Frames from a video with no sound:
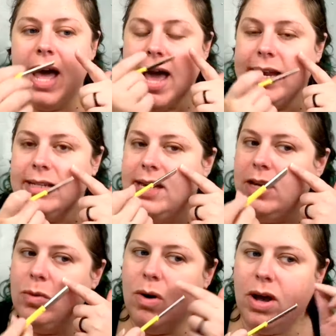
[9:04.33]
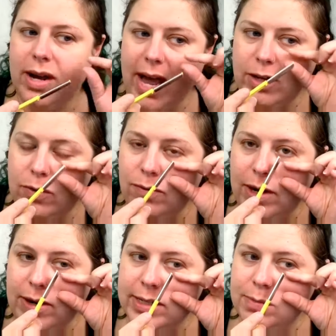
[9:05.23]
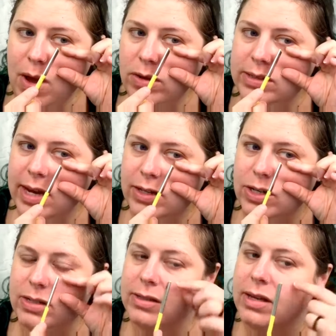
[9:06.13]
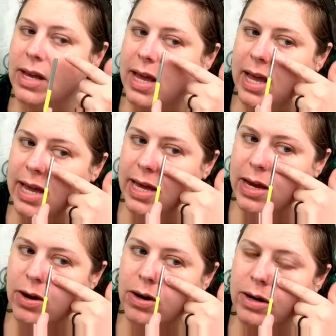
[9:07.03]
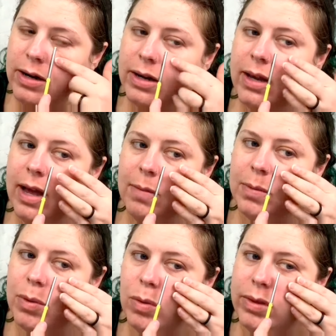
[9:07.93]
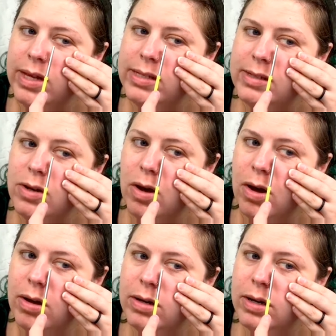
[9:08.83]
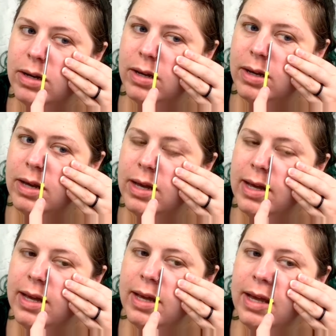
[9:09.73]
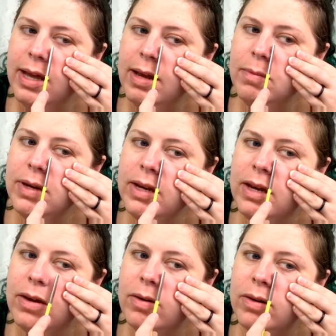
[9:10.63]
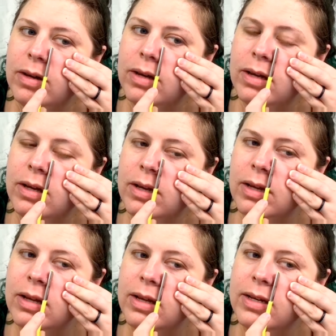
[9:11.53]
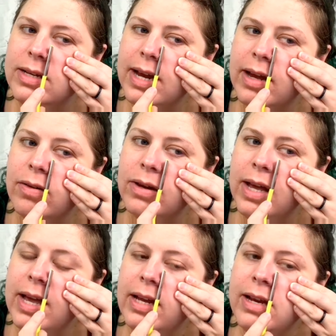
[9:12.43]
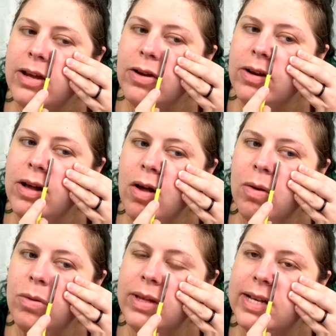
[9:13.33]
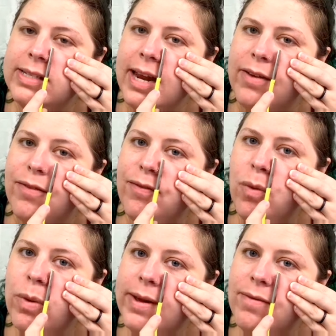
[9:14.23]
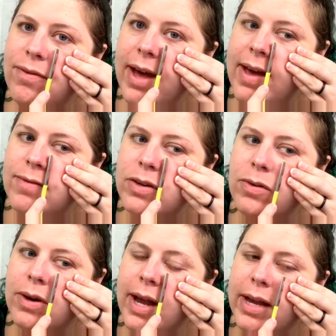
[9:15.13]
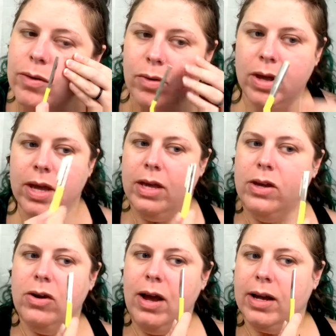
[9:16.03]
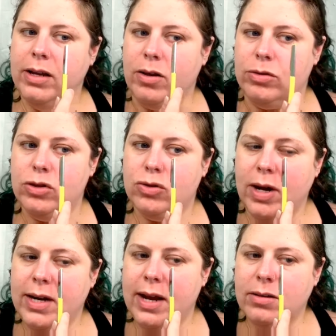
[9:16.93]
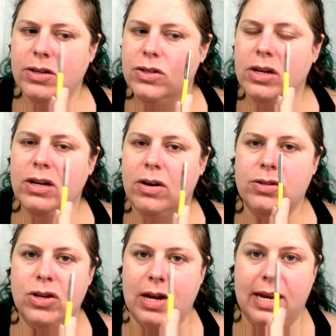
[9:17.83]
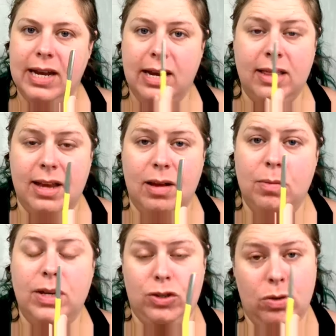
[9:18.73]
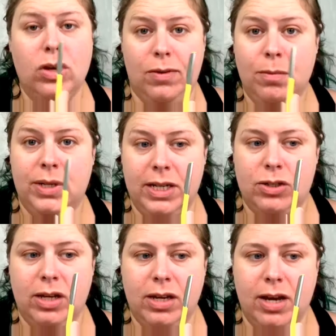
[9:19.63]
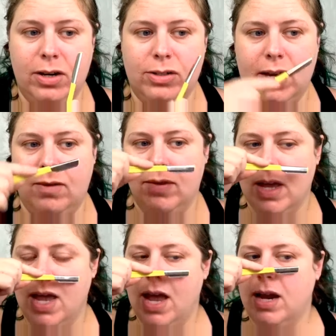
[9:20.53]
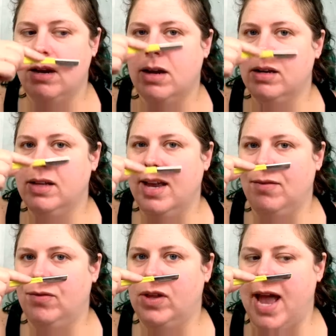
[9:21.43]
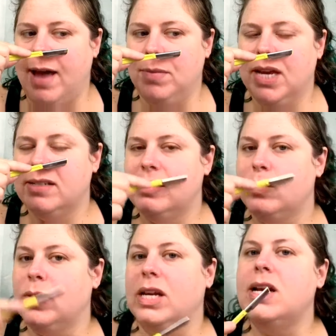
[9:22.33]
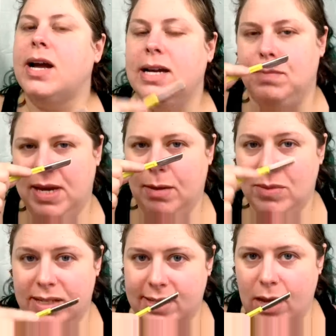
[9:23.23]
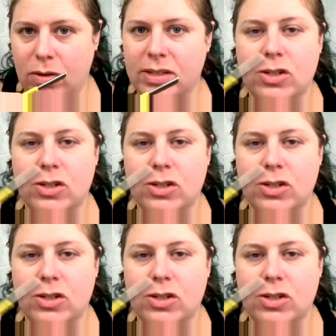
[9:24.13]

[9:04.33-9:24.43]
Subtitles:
I continue on. I do very small sections. Here, I'm going to pull this taut, and I'm going to go down. Now you're going to hold this at a 45-degree angle. You're not going to go straight down because you're going to notice you're not getting anything, but you could potentially cut yourself. And you're not going to lay it flat because it's really not going to pick up the cells.